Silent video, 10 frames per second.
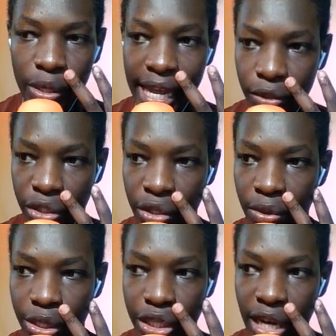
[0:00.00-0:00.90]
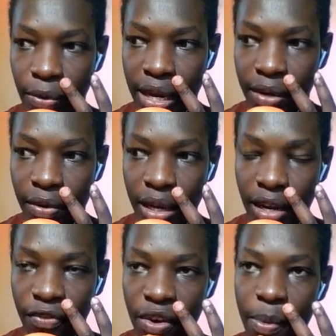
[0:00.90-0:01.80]
like to see on this channel
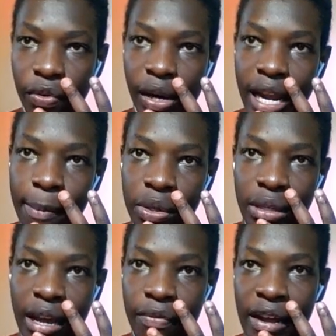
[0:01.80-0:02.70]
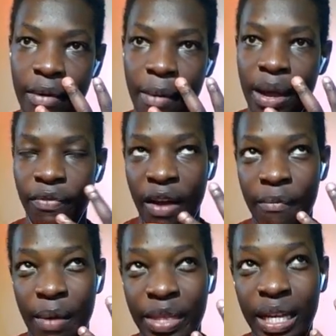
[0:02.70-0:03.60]
in form of collabos.
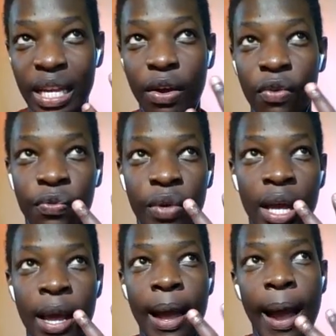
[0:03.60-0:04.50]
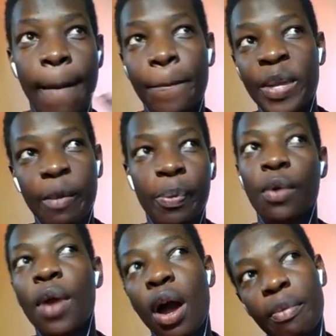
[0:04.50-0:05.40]
I'm thinking of people
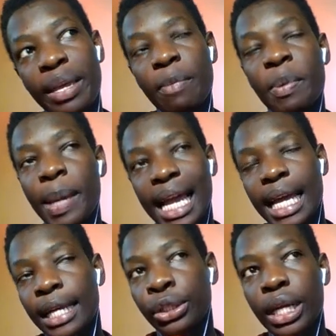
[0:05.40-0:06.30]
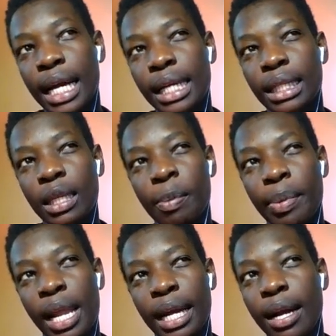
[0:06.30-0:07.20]
around me, people like AJ90, people
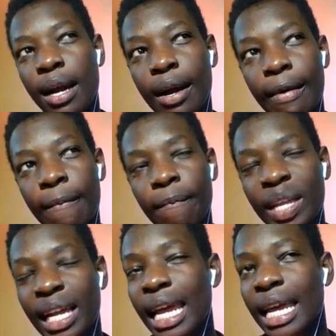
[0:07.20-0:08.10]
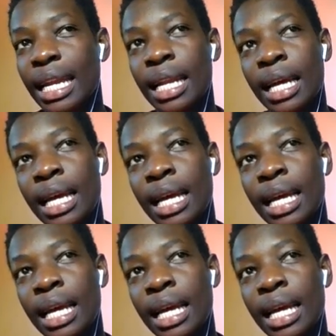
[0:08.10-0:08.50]
like Glenn,